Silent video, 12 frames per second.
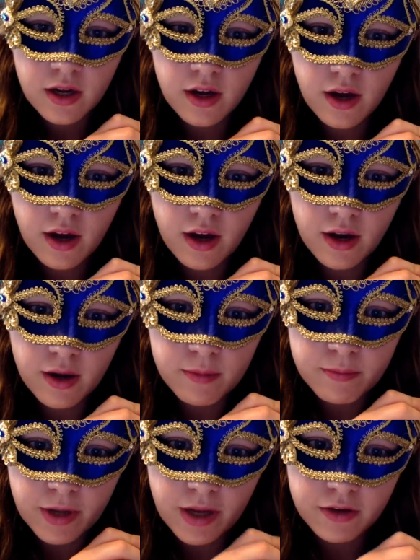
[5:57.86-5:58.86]

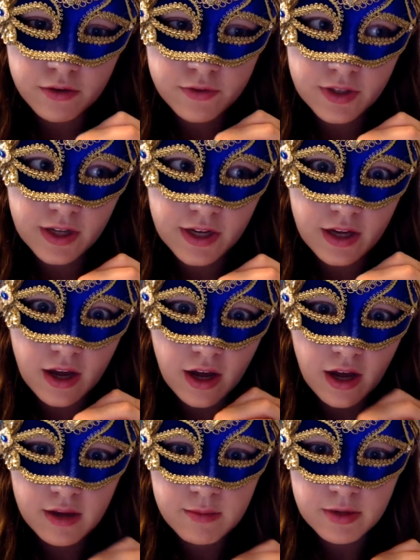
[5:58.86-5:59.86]
but I don't feel like
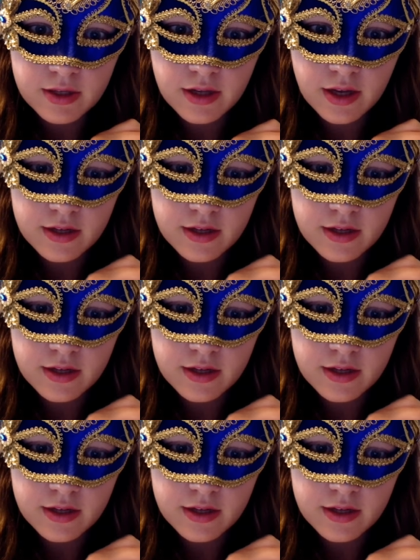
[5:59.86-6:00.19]
I'm at a